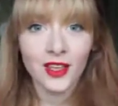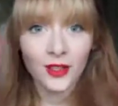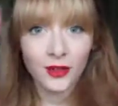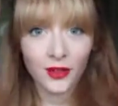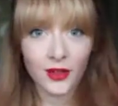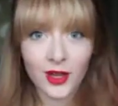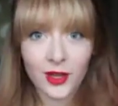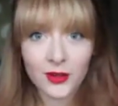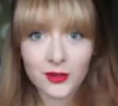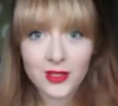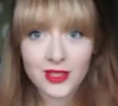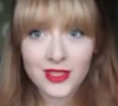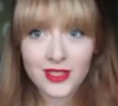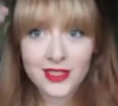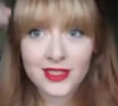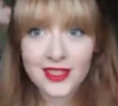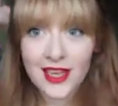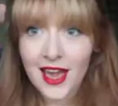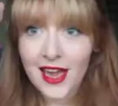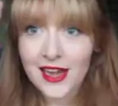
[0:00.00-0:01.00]
You'll
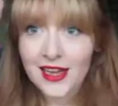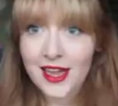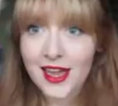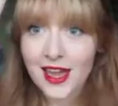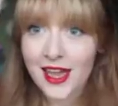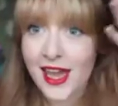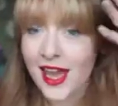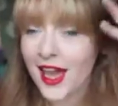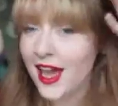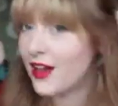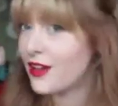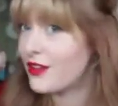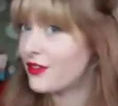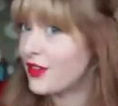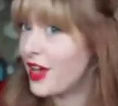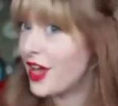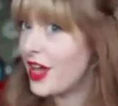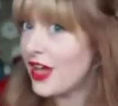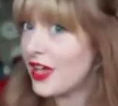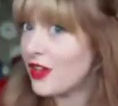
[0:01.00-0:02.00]
notice that I
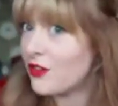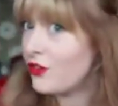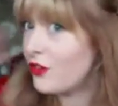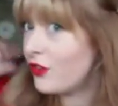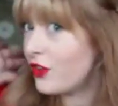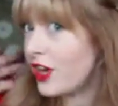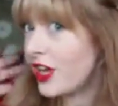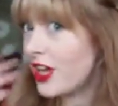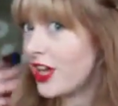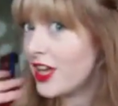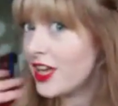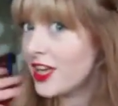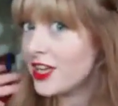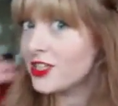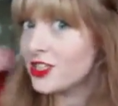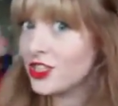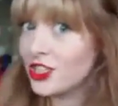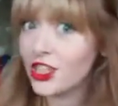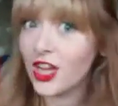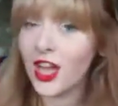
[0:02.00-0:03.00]
have a
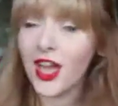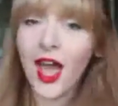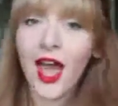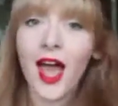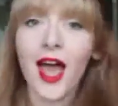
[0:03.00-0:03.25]
fringe